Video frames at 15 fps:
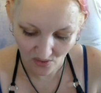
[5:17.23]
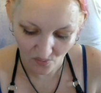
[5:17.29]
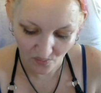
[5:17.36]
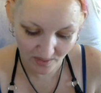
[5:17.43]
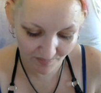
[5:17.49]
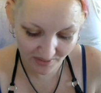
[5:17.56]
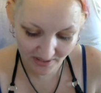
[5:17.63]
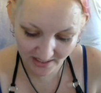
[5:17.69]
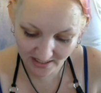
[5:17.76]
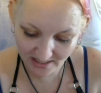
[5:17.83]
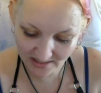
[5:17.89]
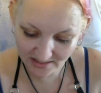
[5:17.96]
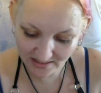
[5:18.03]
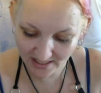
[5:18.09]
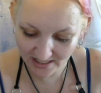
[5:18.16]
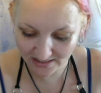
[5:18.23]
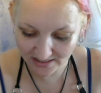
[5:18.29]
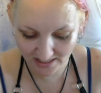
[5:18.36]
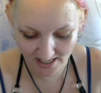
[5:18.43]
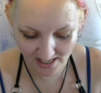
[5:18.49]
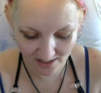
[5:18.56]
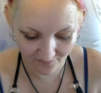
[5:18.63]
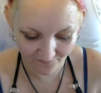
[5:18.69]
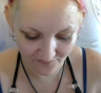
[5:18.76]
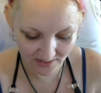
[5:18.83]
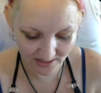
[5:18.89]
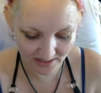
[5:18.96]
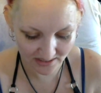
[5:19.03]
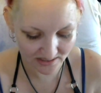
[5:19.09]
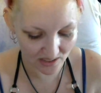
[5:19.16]
We played and laughed
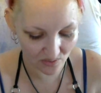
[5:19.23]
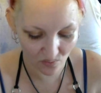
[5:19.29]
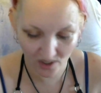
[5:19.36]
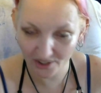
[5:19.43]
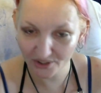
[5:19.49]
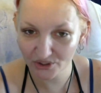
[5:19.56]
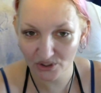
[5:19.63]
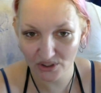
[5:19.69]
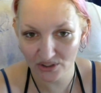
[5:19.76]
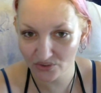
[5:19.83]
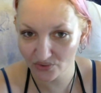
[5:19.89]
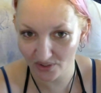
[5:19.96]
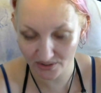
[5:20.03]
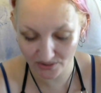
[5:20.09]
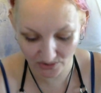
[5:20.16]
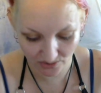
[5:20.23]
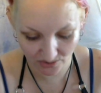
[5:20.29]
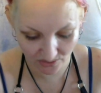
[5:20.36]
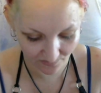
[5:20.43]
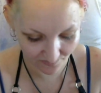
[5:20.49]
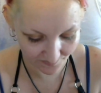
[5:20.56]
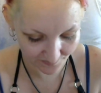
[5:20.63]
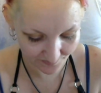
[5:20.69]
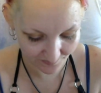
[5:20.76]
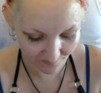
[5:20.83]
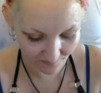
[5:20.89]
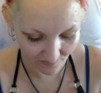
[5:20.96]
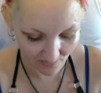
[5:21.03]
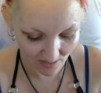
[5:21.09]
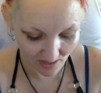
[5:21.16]
as I washed and dressed her.
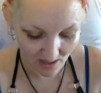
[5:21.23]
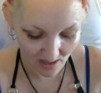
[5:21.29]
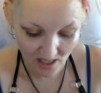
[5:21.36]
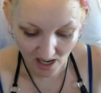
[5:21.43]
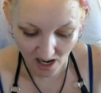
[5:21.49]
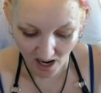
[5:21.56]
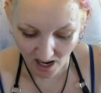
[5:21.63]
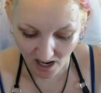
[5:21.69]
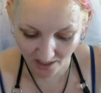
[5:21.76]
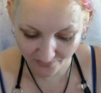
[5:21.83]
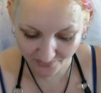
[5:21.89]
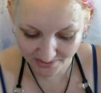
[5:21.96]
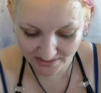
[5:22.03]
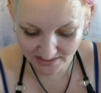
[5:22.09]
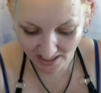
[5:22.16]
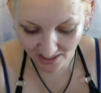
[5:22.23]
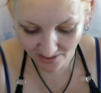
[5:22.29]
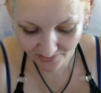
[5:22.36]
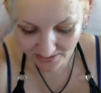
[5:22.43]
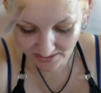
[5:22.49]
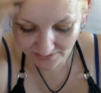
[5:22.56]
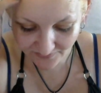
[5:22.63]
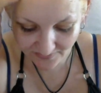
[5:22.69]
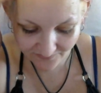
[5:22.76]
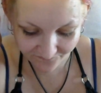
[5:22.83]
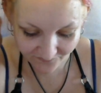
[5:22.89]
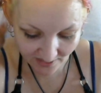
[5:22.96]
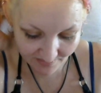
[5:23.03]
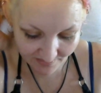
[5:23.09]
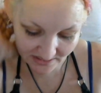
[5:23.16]
I was down in the
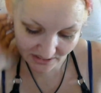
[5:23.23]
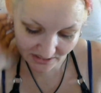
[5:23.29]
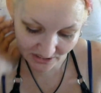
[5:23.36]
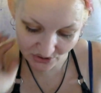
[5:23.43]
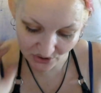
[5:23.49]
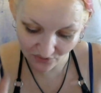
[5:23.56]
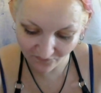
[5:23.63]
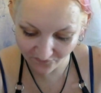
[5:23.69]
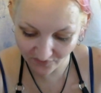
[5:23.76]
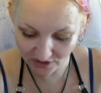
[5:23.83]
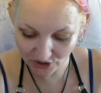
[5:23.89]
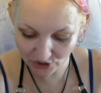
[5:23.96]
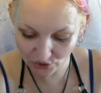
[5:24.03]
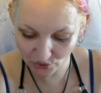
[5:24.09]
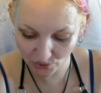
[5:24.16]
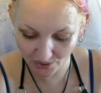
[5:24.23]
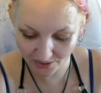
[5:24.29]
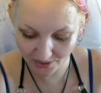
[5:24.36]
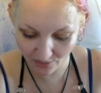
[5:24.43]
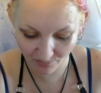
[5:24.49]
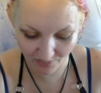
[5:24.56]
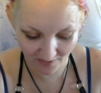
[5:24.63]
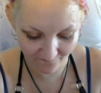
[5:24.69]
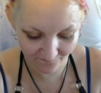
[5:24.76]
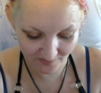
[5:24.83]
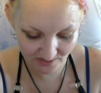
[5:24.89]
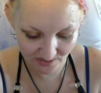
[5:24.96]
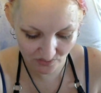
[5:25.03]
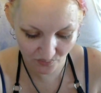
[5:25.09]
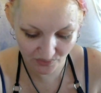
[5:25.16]
family kitchen feeding Joy her
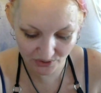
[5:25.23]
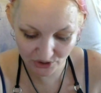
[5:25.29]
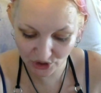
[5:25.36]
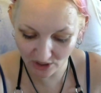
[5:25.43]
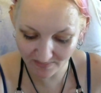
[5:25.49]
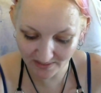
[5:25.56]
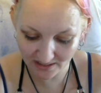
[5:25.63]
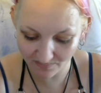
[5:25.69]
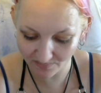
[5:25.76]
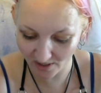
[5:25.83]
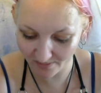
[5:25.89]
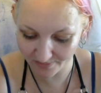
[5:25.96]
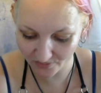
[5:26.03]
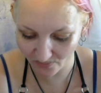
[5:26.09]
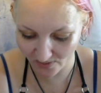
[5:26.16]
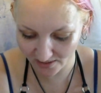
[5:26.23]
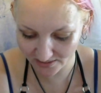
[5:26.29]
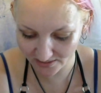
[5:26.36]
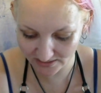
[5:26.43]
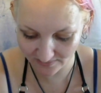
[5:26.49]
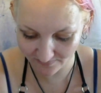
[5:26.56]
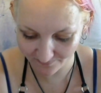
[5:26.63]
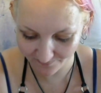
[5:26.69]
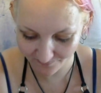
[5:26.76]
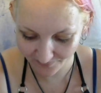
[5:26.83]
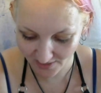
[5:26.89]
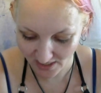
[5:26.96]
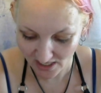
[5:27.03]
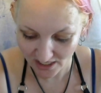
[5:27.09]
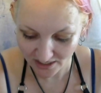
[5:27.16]
breakfast when Jimmy and Bobby walked in.
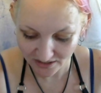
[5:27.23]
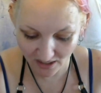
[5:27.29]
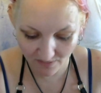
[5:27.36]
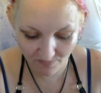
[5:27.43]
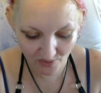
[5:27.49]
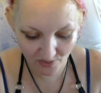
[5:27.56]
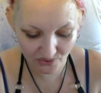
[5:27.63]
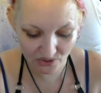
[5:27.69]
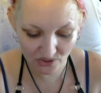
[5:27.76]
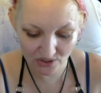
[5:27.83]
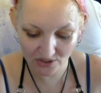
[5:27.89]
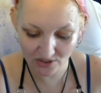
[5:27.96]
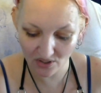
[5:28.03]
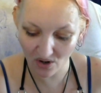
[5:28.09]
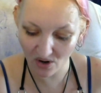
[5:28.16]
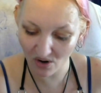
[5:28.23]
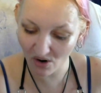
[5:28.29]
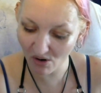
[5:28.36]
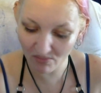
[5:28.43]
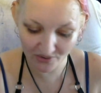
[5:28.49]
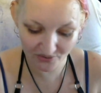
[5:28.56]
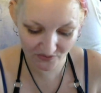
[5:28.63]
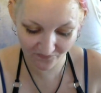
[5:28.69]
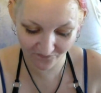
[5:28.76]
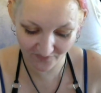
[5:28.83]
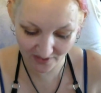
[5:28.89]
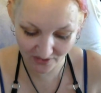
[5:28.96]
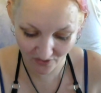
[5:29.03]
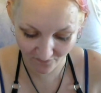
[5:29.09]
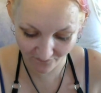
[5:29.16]
They both almost
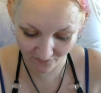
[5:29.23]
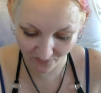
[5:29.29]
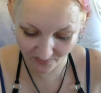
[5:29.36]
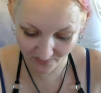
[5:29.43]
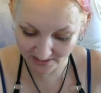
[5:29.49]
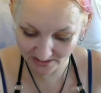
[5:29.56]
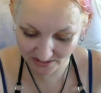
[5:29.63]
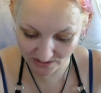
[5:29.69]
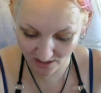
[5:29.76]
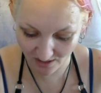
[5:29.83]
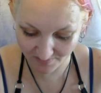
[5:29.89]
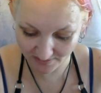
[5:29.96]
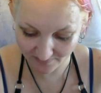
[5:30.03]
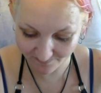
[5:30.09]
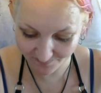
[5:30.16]
fell over when they saw me.